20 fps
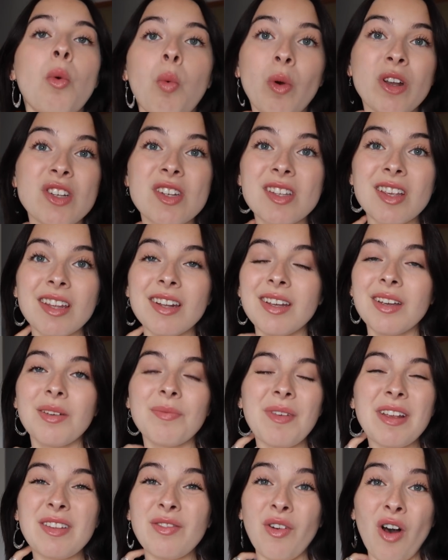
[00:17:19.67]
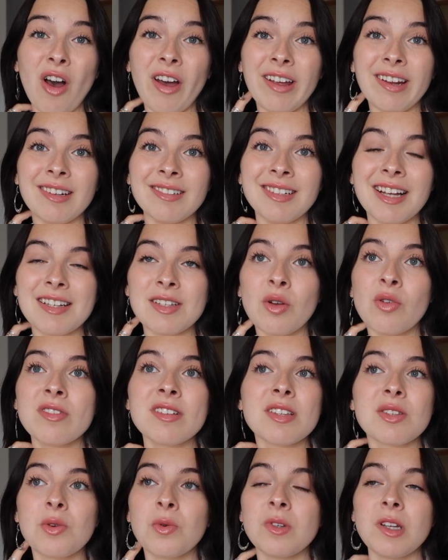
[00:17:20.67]
We're just gonna, it's fine. As long as
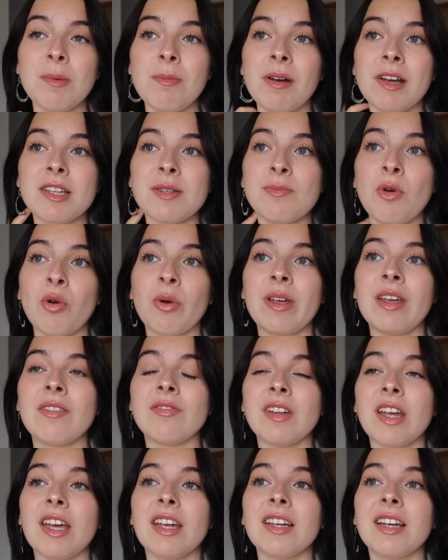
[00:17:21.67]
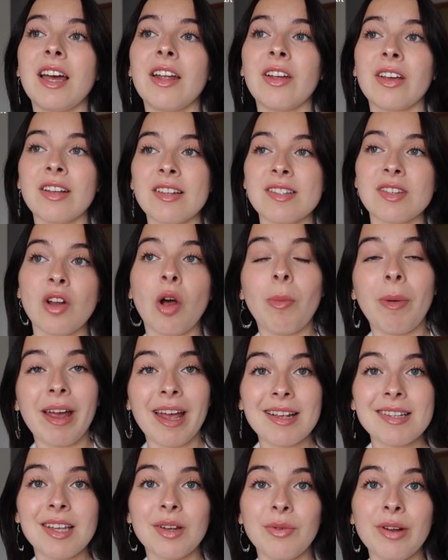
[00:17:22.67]
it's all done by tomorrow evening and I can start my
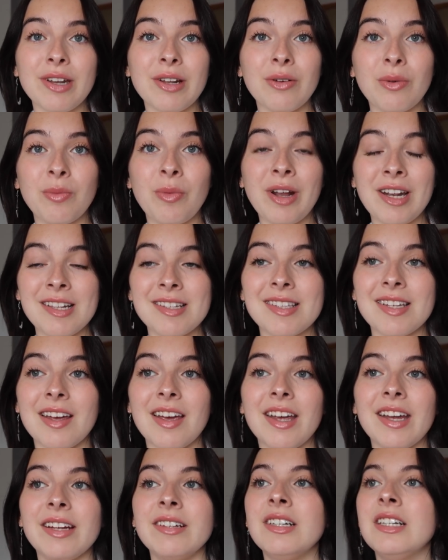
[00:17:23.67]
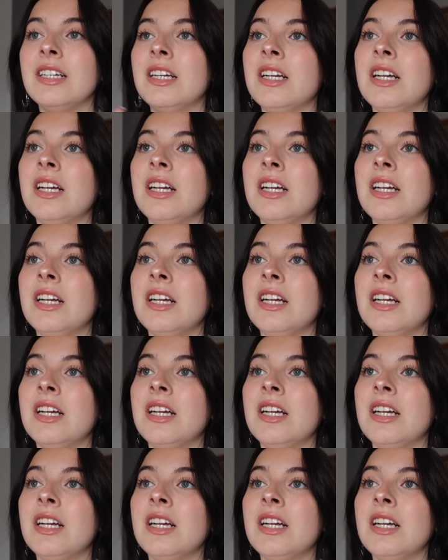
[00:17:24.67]
essay reading on Wednesday,